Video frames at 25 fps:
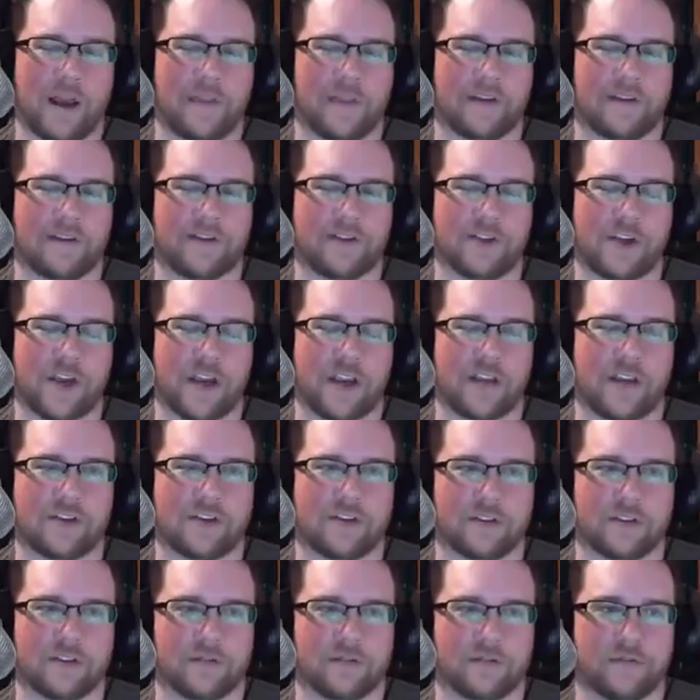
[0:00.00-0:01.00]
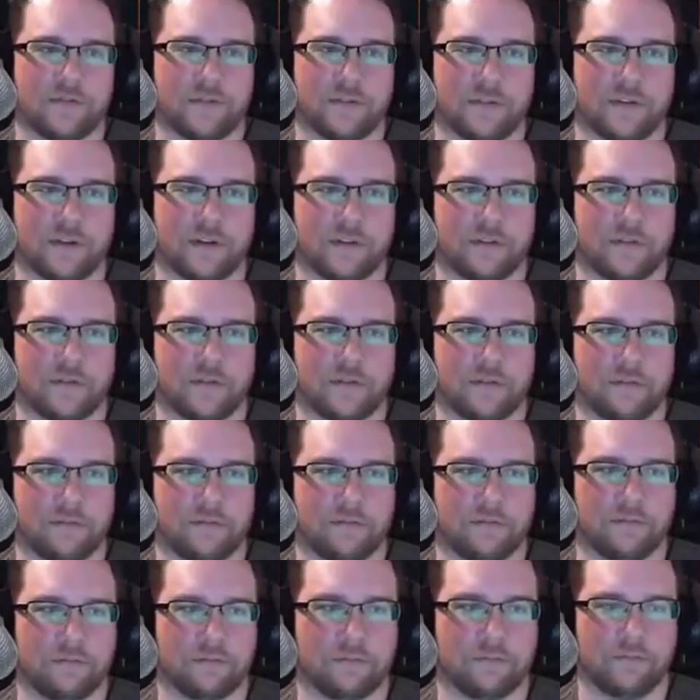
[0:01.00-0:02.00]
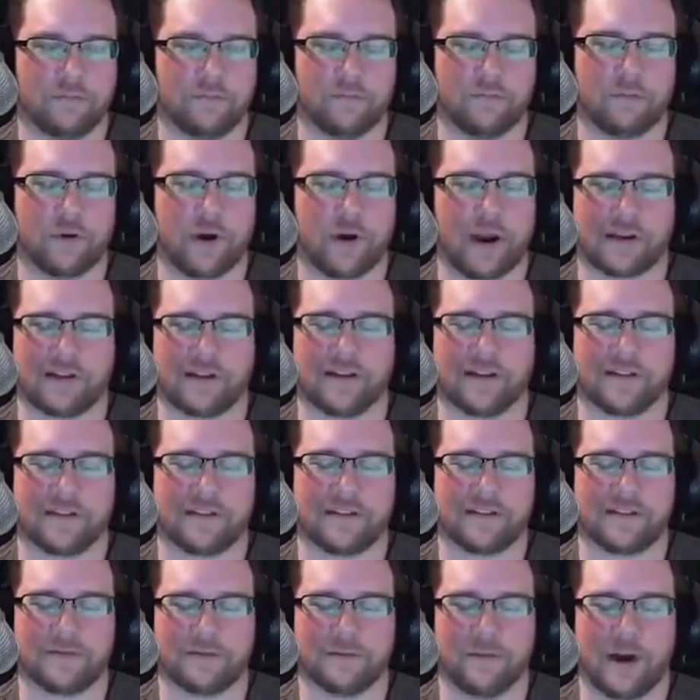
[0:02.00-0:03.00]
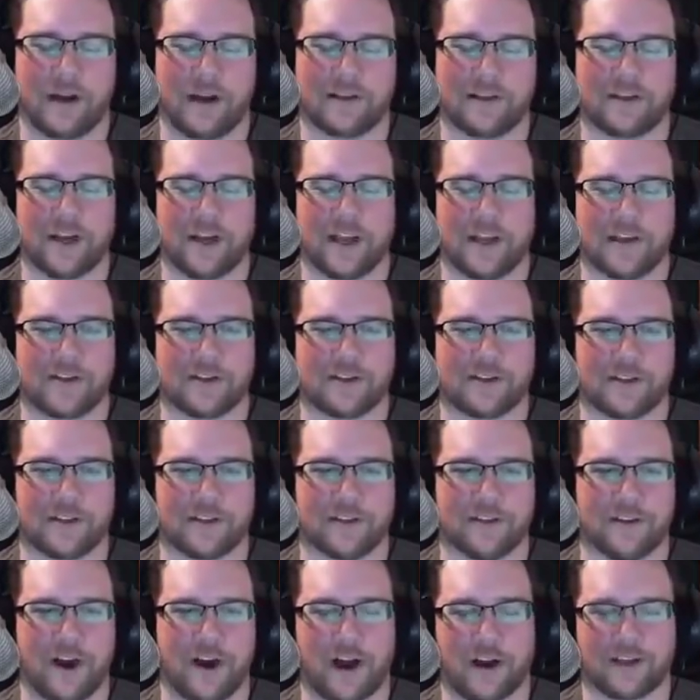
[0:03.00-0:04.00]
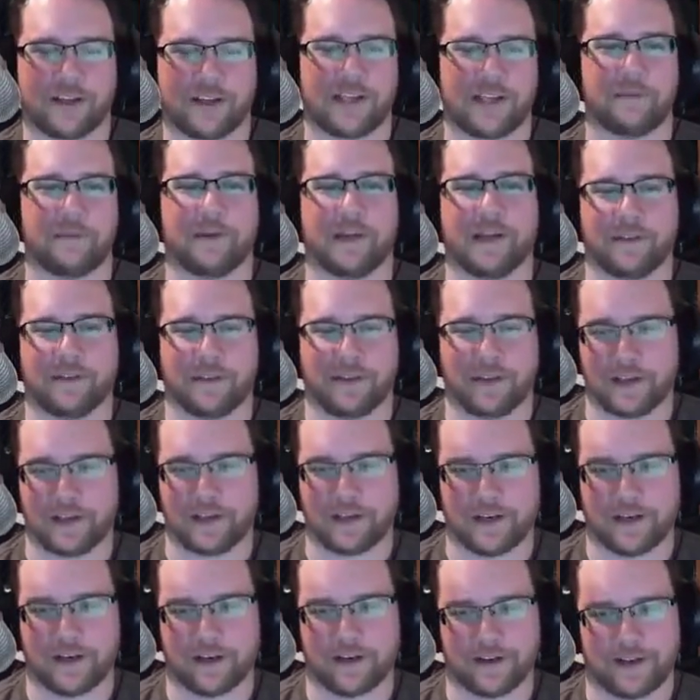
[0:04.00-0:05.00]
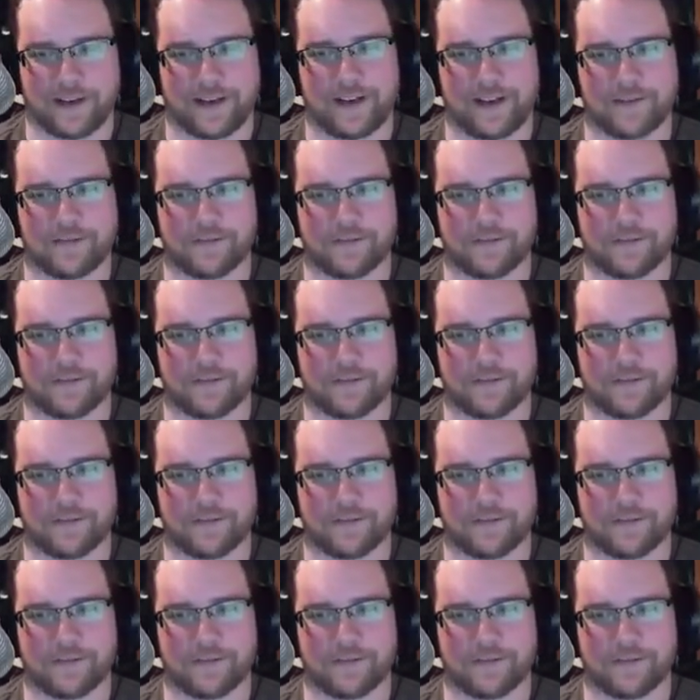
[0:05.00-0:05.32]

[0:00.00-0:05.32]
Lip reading: the change of practice? Why change to not keeping everything you didn't already have?